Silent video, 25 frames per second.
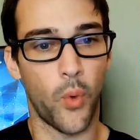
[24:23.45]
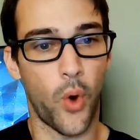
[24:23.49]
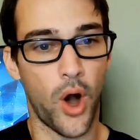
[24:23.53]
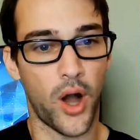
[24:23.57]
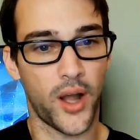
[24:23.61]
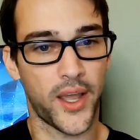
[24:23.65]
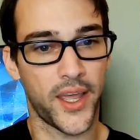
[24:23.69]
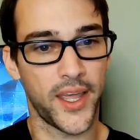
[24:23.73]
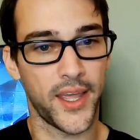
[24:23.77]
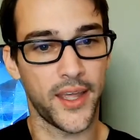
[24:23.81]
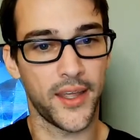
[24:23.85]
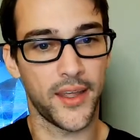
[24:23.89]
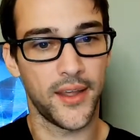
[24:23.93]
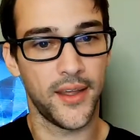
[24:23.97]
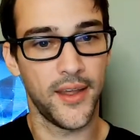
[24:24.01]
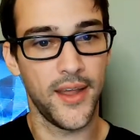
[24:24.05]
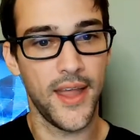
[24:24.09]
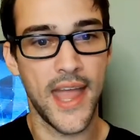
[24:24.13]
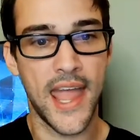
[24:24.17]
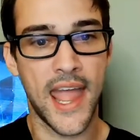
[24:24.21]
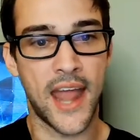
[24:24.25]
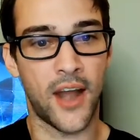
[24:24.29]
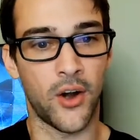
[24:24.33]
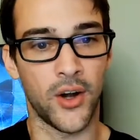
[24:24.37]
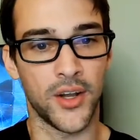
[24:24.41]
walking,
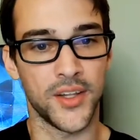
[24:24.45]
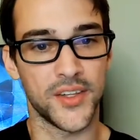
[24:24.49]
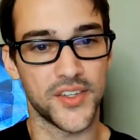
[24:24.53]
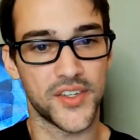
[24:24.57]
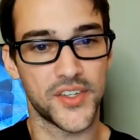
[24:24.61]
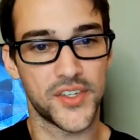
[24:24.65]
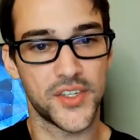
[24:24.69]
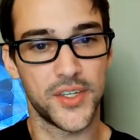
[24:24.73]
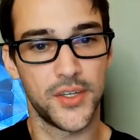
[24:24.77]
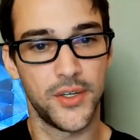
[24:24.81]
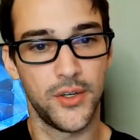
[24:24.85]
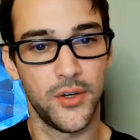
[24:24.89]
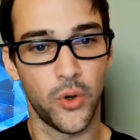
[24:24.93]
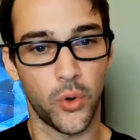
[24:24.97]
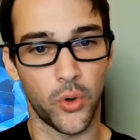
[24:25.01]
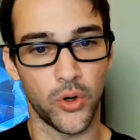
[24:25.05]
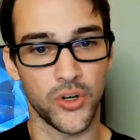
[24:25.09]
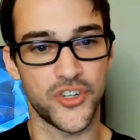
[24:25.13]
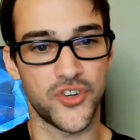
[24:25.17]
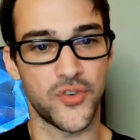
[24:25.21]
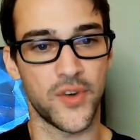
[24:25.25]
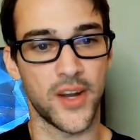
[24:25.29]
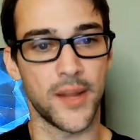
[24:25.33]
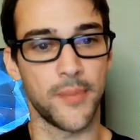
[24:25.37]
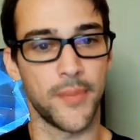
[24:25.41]
errands, or
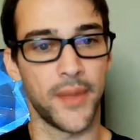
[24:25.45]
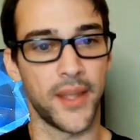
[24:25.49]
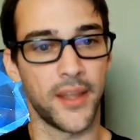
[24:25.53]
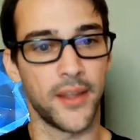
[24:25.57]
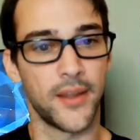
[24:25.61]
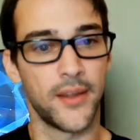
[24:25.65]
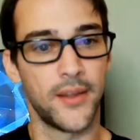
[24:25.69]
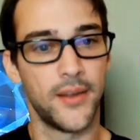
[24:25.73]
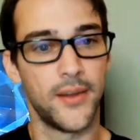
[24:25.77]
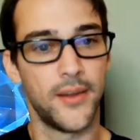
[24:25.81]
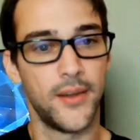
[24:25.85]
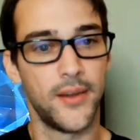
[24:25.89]
dreaming.